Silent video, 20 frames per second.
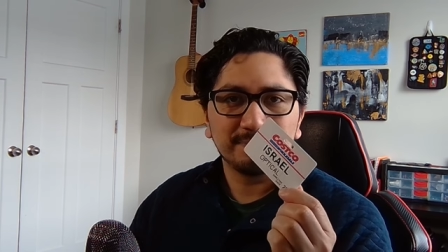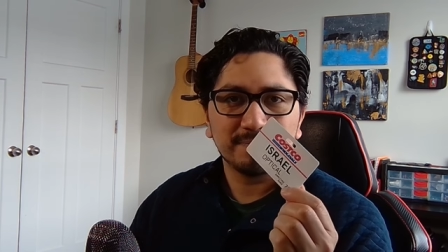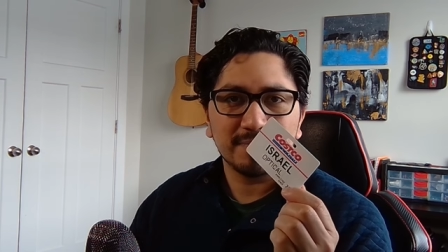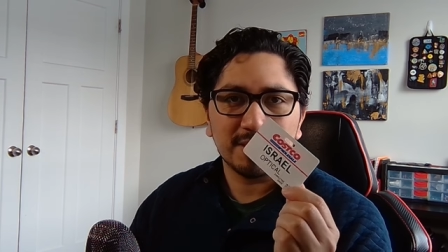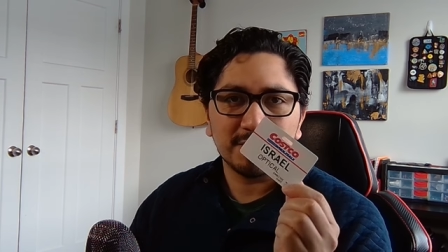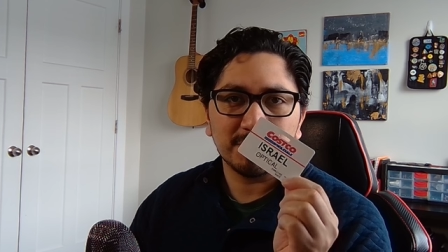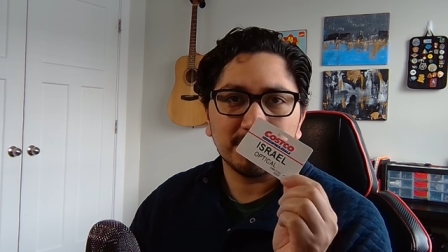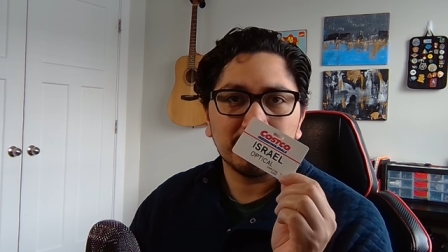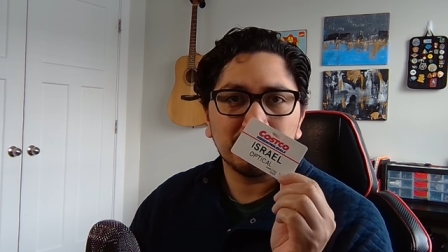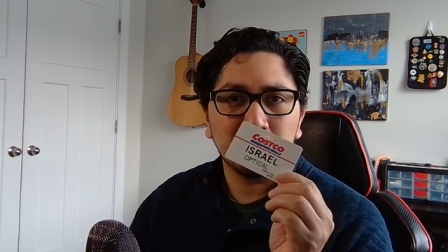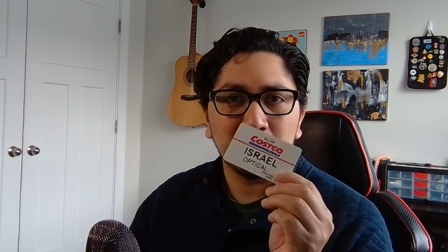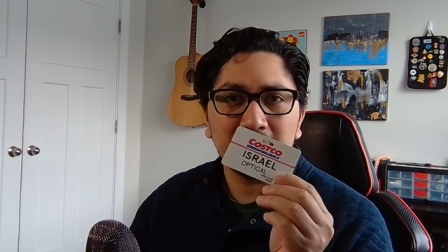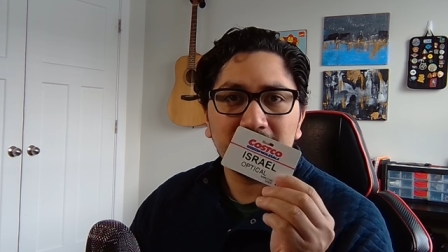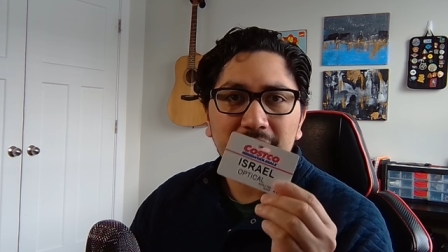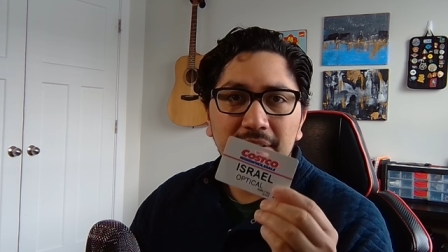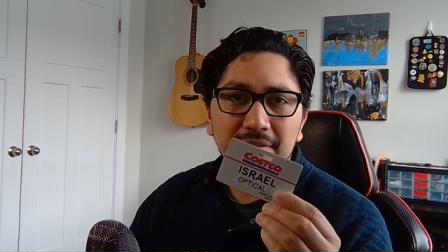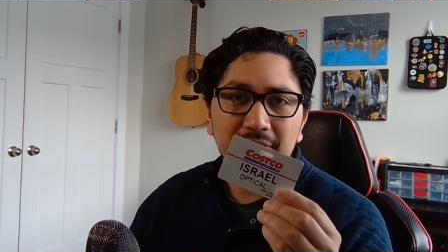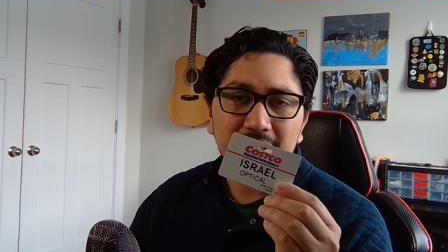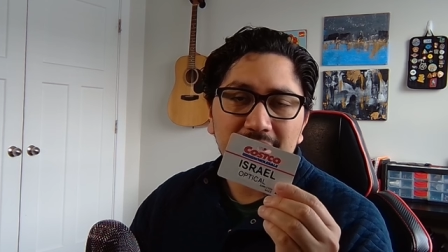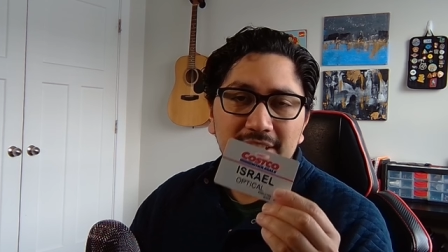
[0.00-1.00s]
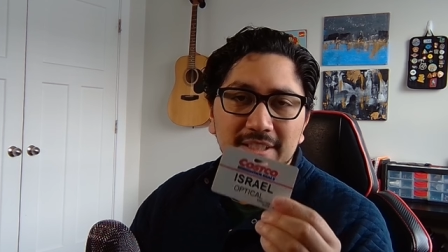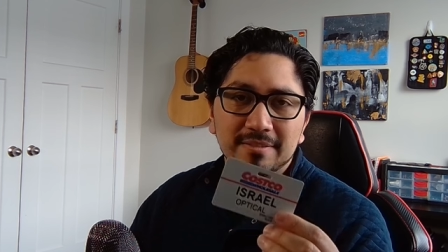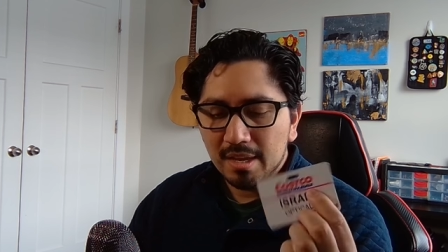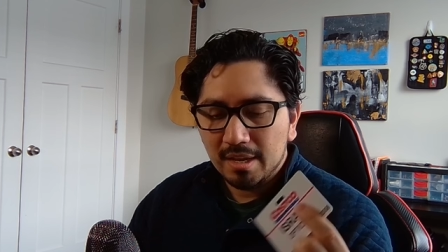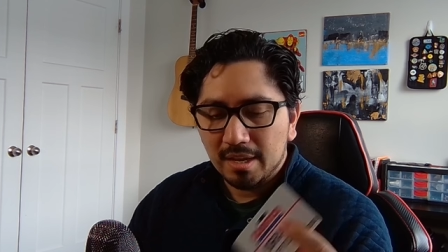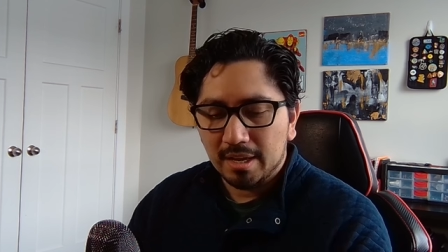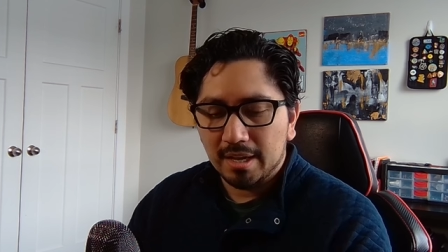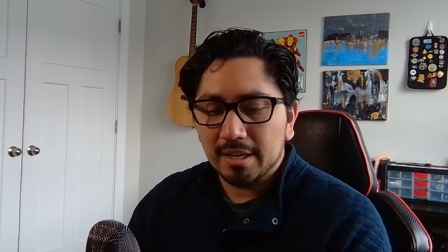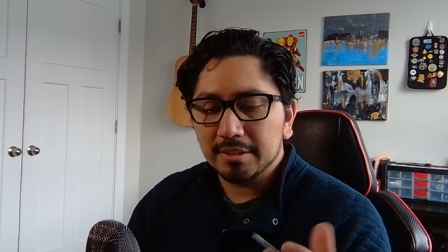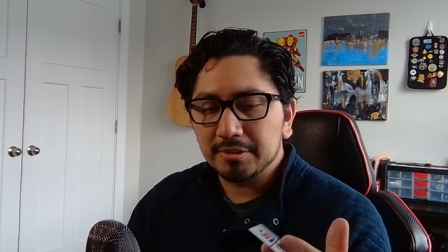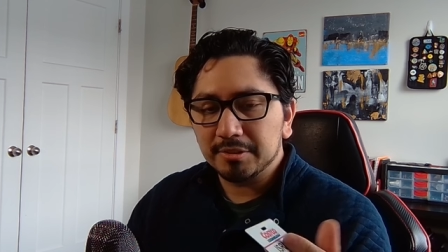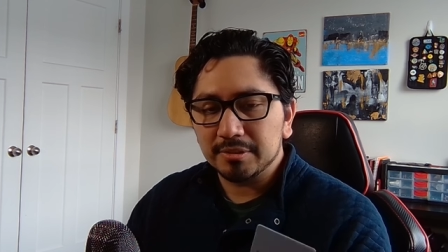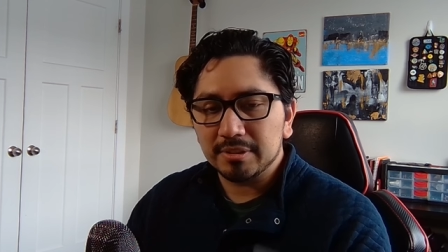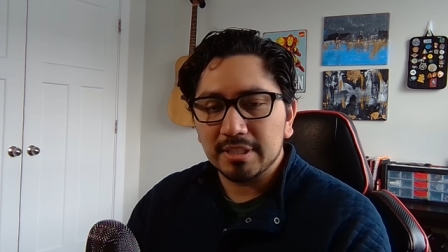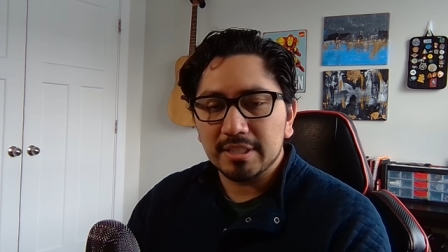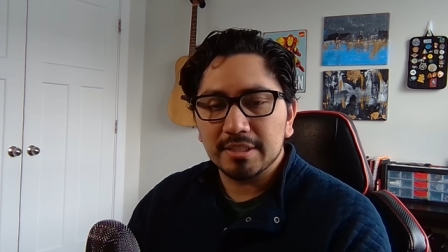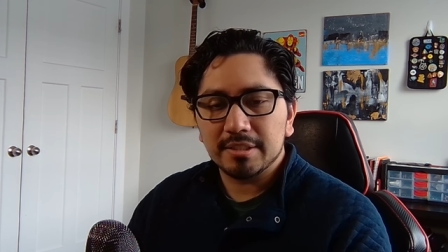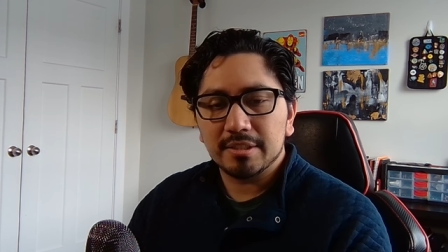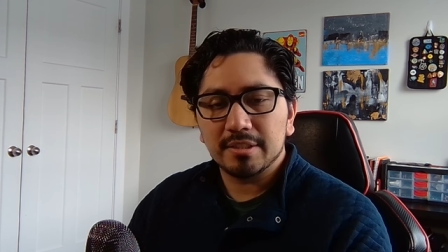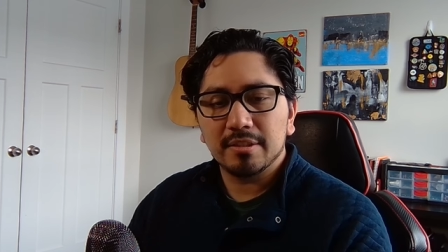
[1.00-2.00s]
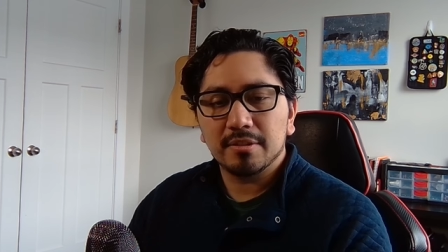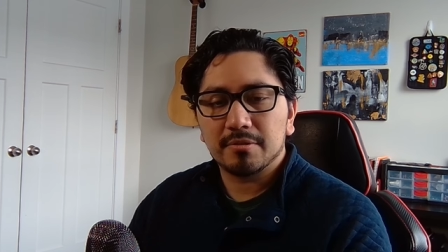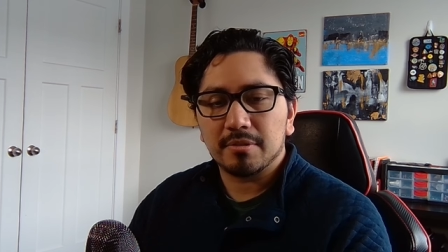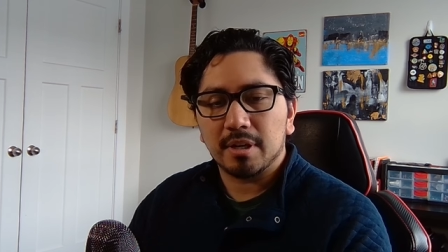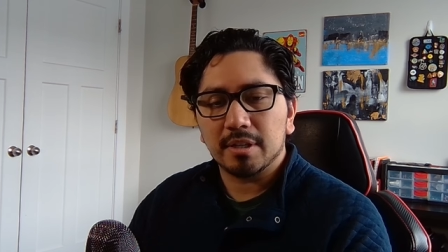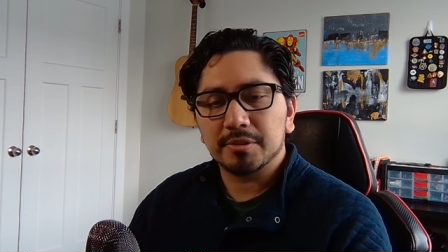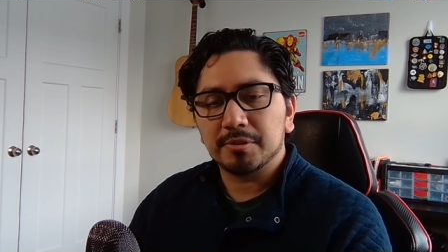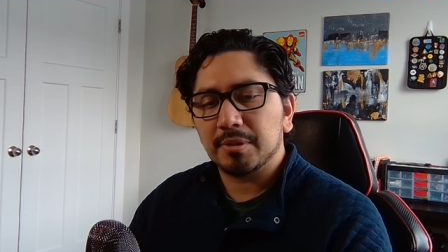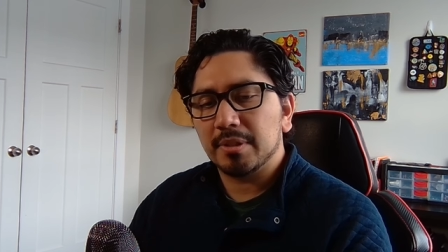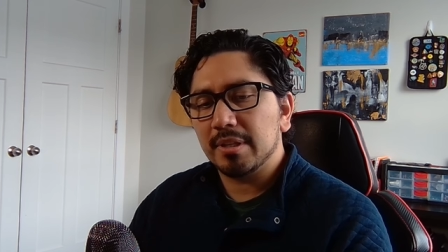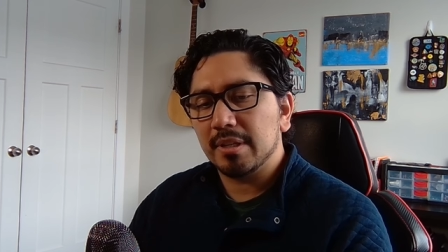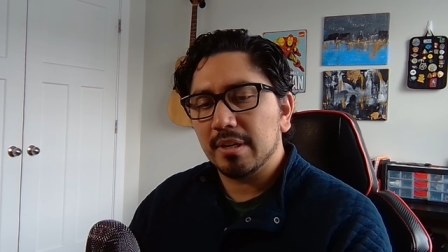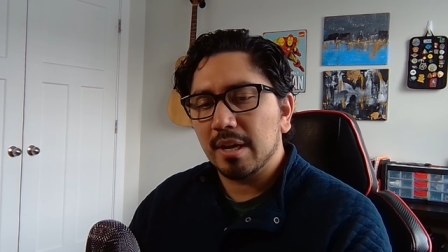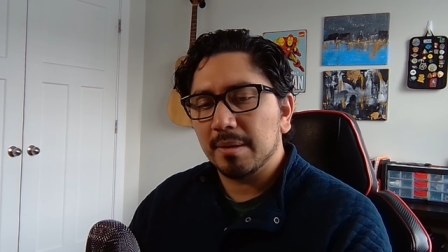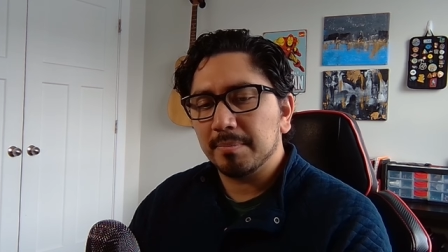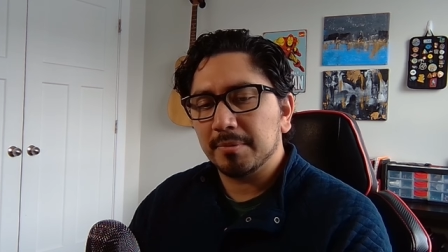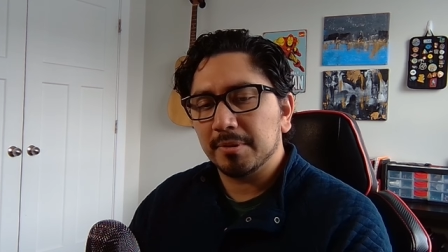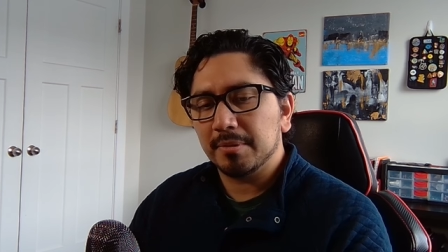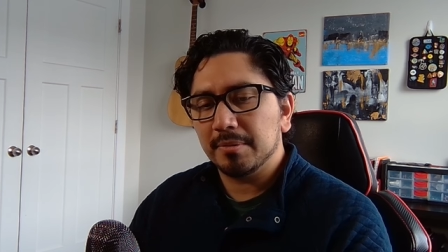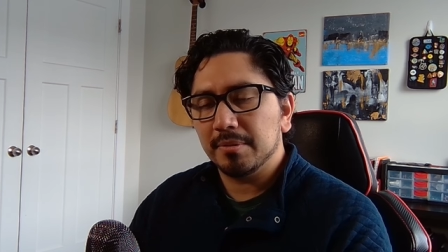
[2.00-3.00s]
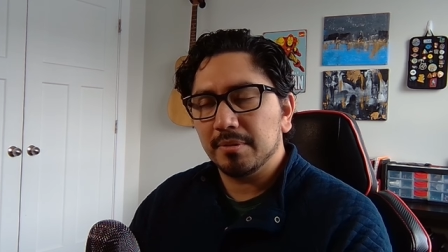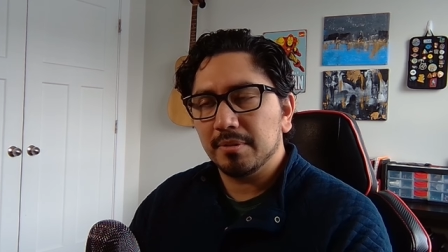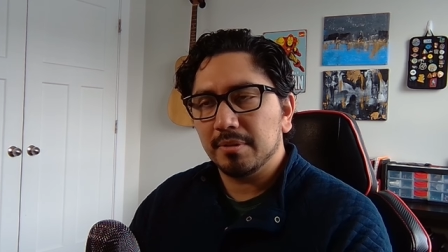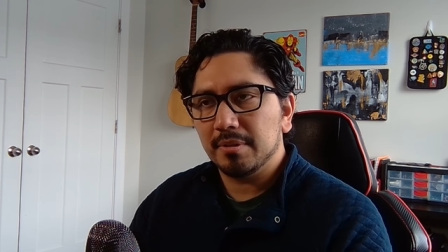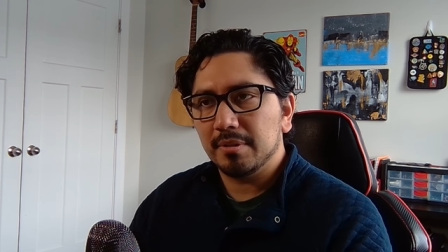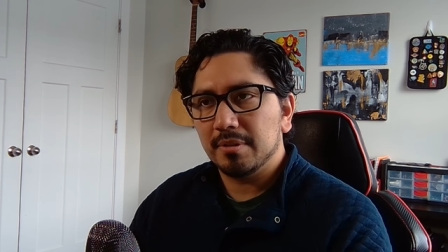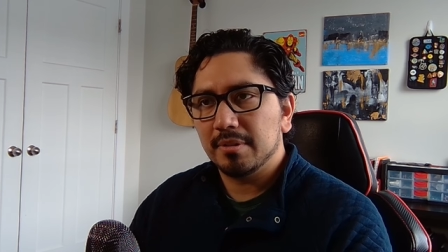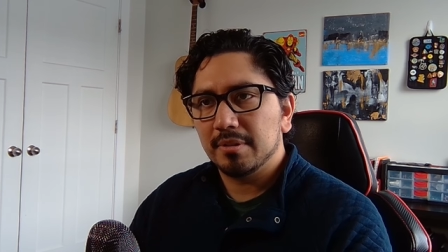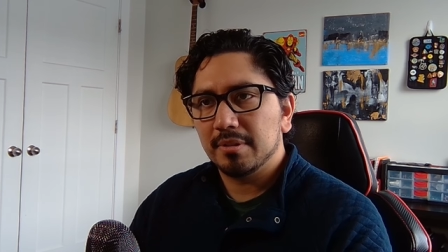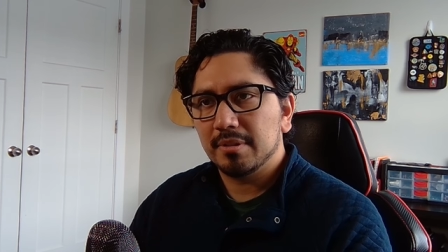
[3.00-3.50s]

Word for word: This was 2017. I actually cross-trained in optical